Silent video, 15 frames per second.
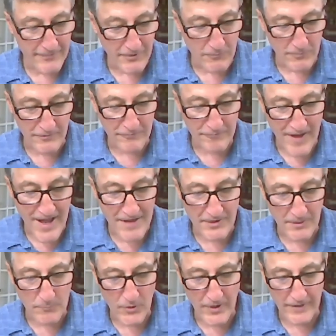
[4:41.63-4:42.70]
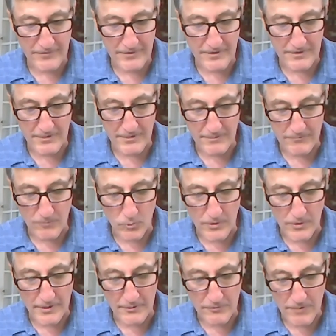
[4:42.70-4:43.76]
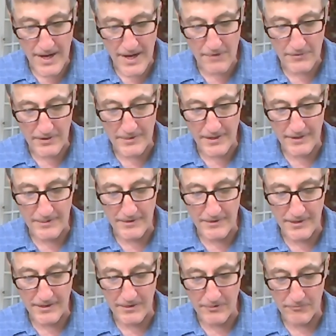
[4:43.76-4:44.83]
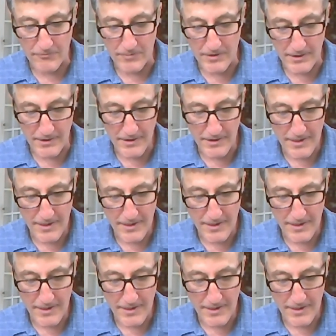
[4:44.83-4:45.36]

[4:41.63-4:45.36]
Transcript: He was a founding president of Oregon Trout in 1983,